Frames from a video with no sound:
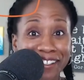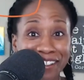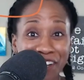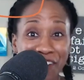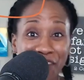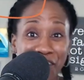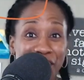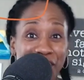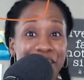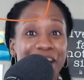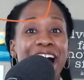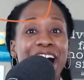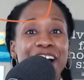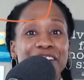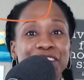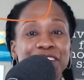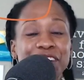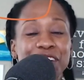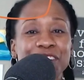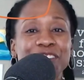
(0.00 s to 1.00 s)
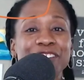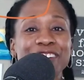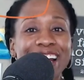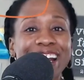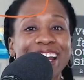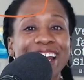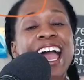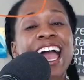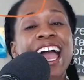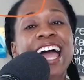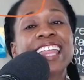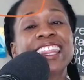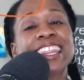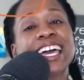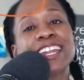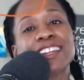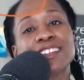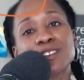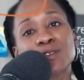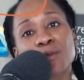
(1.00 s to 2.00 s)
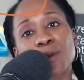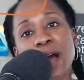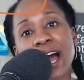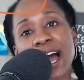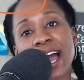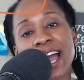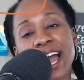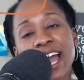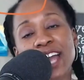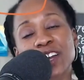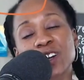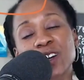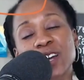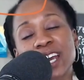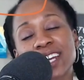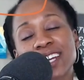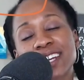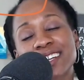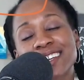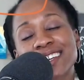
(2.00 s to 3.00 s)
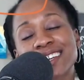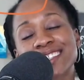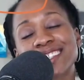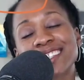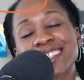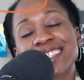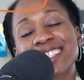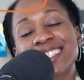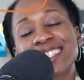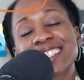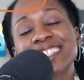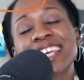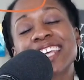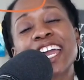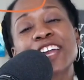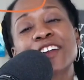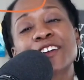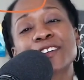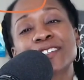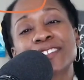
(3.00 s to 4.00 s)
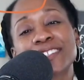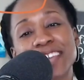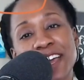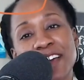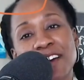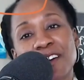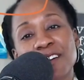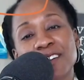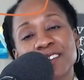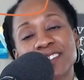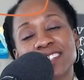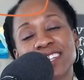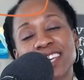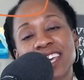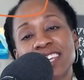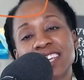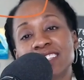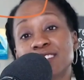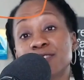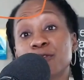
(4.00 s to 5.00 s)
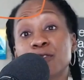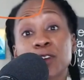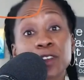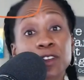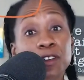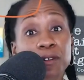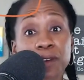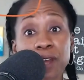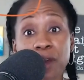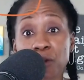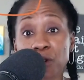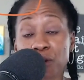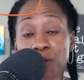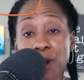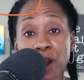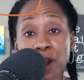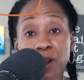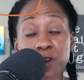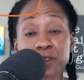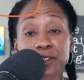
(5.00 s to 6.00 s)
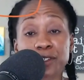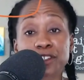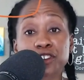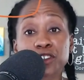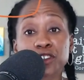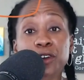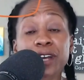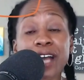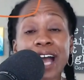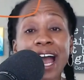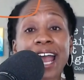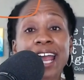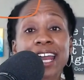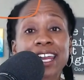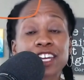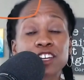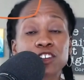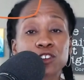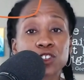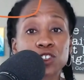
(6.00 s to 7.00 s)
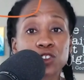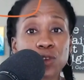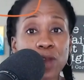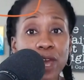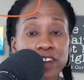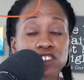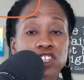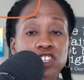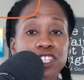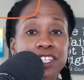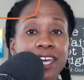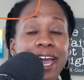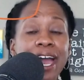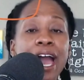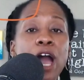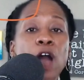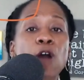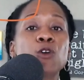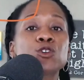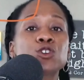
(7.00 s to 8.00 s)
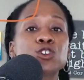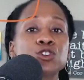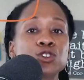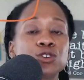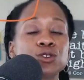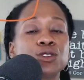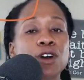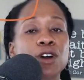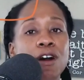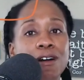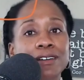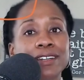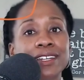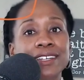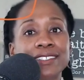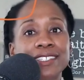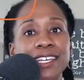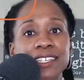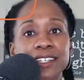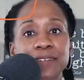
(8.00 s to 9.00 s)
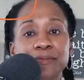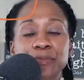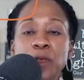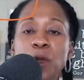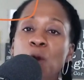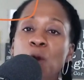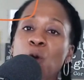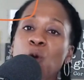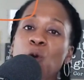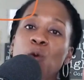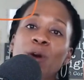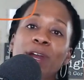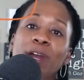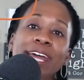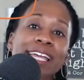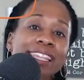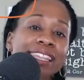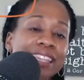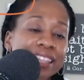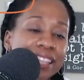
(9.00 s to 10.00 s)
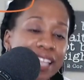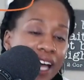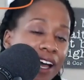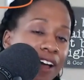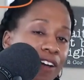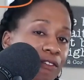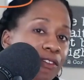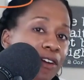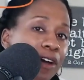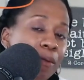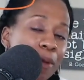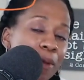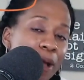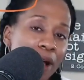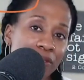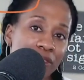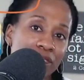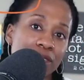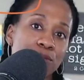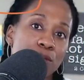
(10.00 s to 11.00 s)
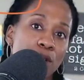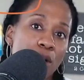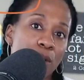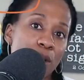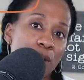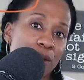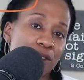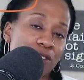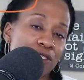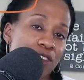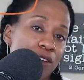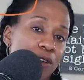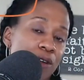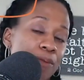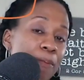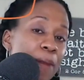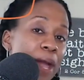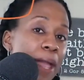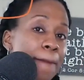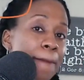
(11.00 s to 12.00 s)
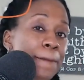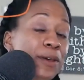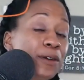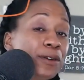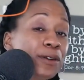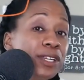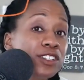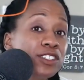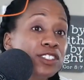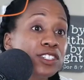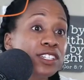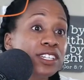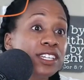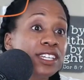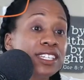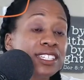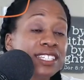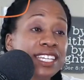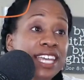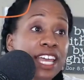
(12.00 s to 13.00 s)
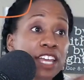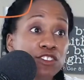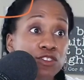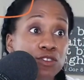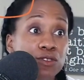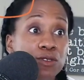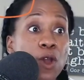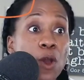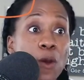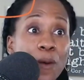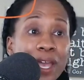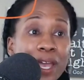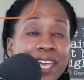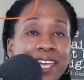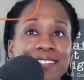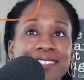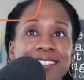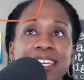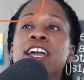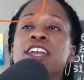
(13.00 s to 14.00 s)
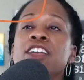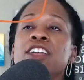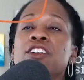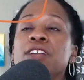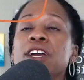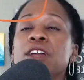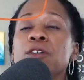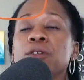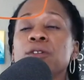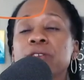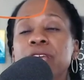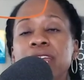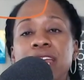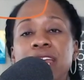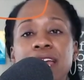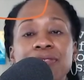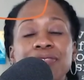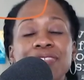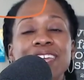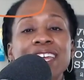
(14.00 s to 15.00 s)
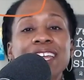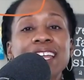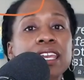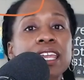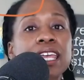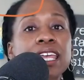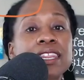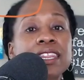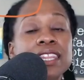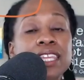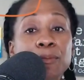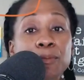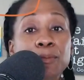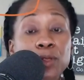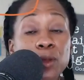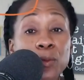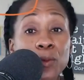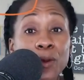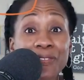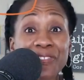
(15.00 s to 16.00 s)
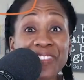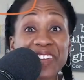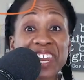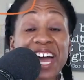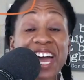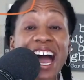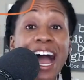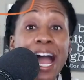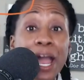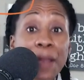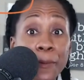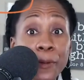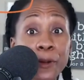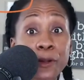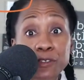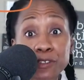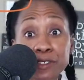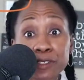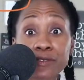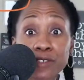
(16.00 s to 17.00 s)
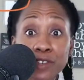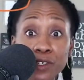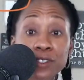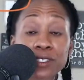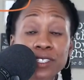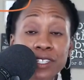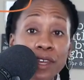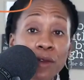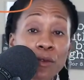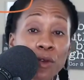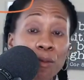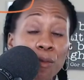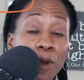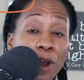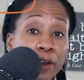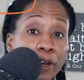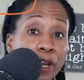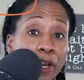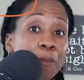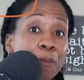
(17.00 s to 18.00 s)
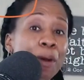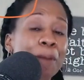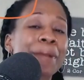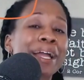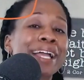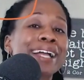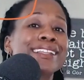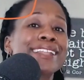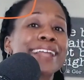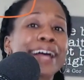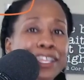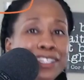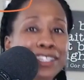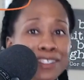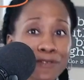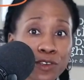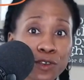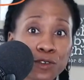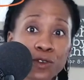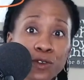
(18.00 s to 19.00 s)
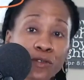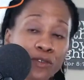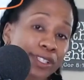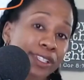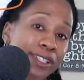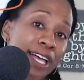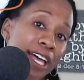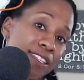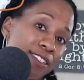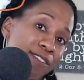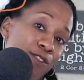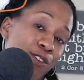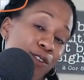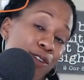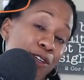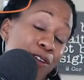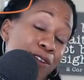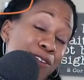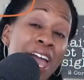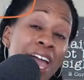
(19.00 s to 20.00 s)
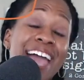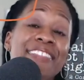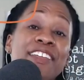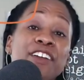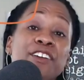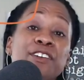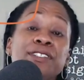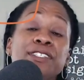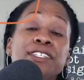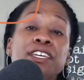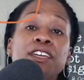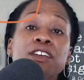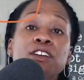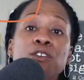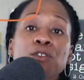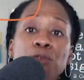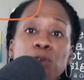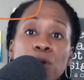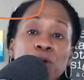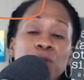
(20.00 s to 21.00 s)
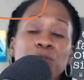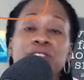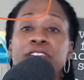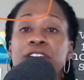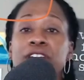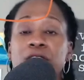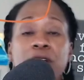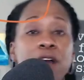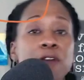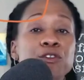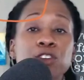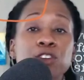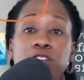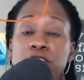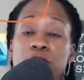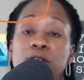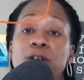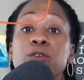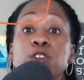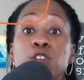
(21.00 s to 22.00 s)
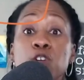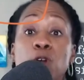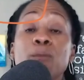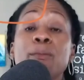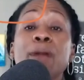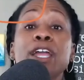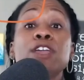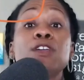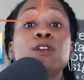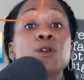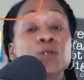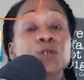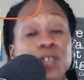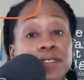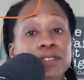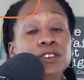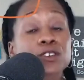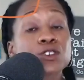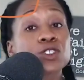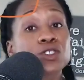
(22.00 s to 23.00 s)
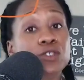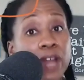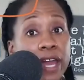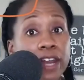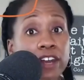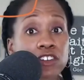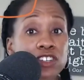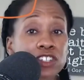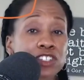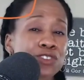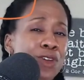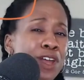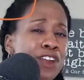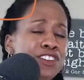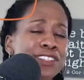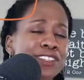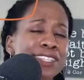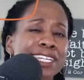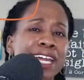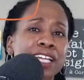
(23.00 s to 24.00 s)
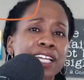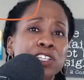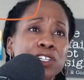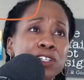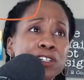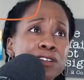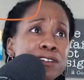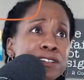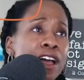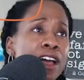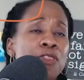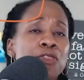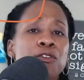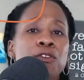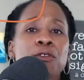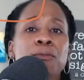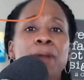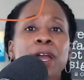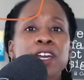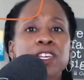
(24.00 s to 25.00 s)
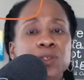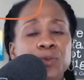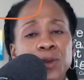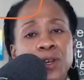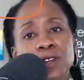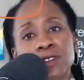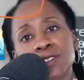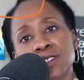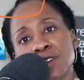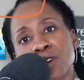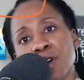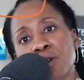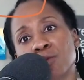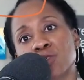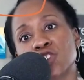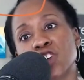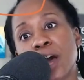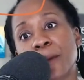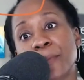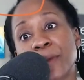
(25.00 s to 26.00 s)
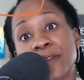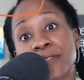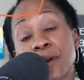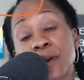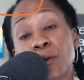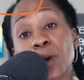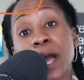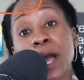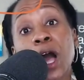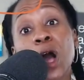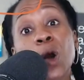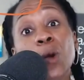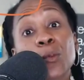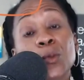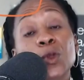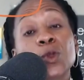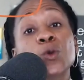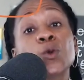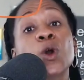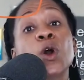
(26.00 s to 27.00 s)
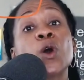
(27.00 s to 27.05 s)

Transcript: if you haven't already. And that is why I created Sleigh Your Sales. It's for you, network marketers. It's your guide and your strategy to how to do the holiday season. What I love about this moment with you and my ability to, to get you going is that you're not only going to get the, the blueprint that I personally have used in network marketing, but my clients have used over the last few years, and they're seeing growth year after year after year by using this strategy, strategy that I learned through my experience in home shopping that will help you